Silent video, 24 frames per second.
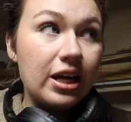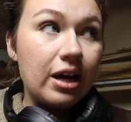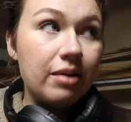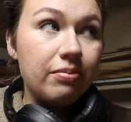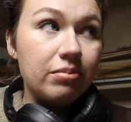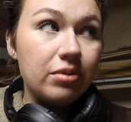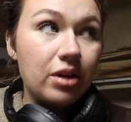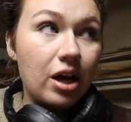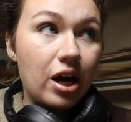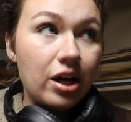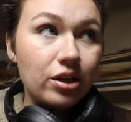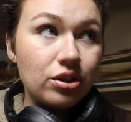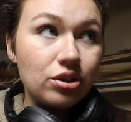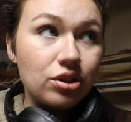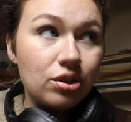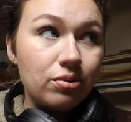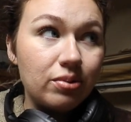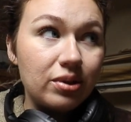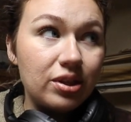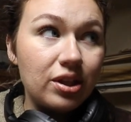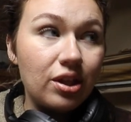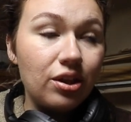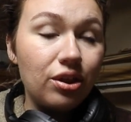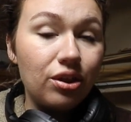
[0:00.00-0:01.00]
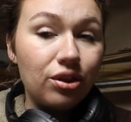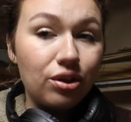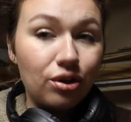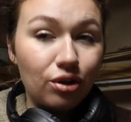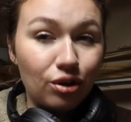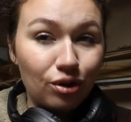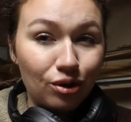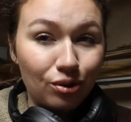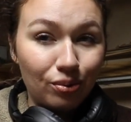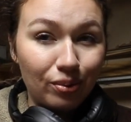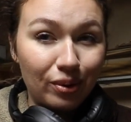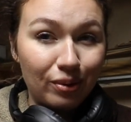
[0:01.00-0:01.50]
I'm not sure what the
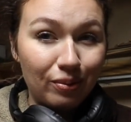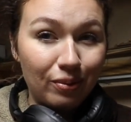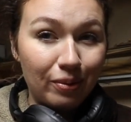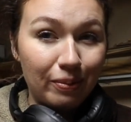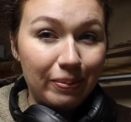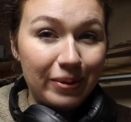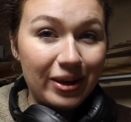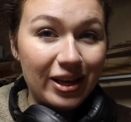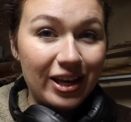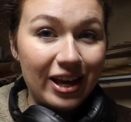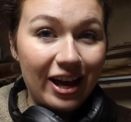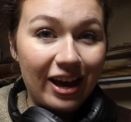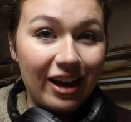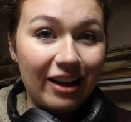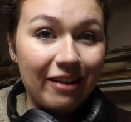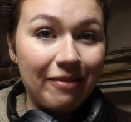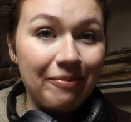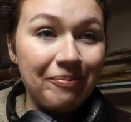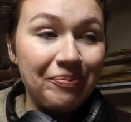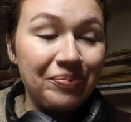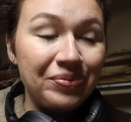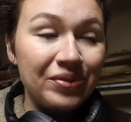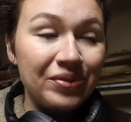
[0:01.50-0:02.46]
third one will be yet.